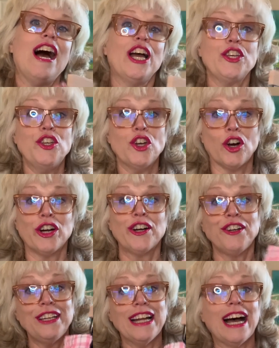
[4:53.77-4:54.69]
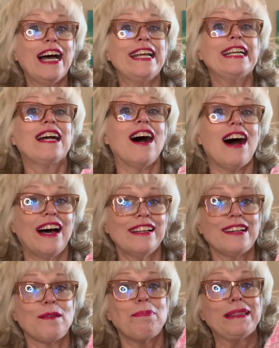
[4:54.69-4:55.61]
yarn dyed
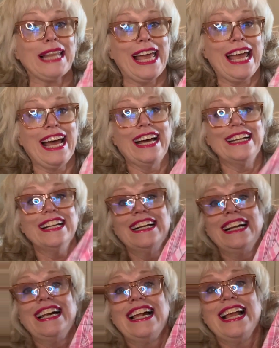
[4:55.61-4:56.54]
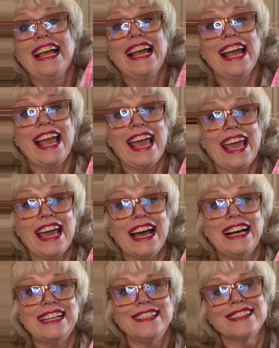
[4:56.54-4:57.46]
cotton plaid,
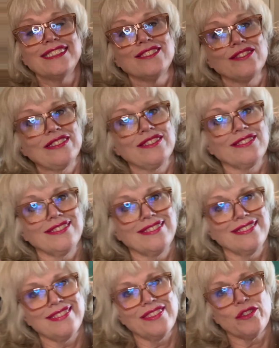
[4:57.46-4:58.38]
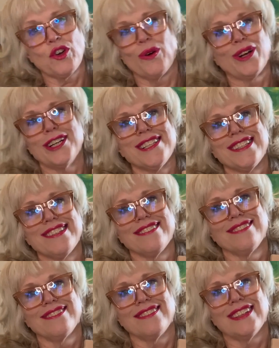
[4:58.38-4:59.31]
and of course
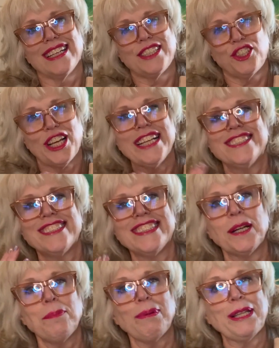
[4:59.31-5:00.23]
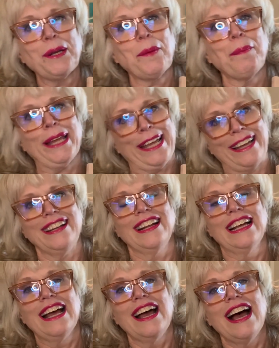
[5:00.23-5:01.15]
I changed it up a little bit.
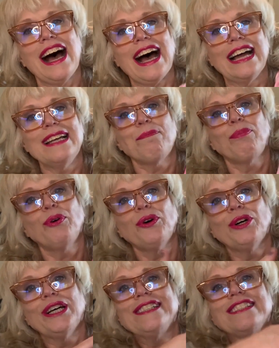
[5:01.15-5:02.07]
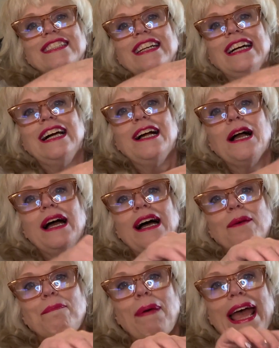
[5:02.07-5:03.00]
I put
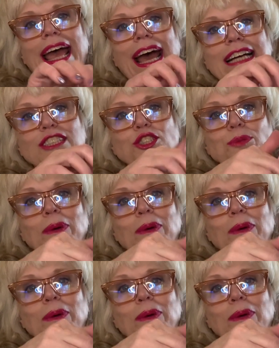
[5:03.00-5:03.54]
patch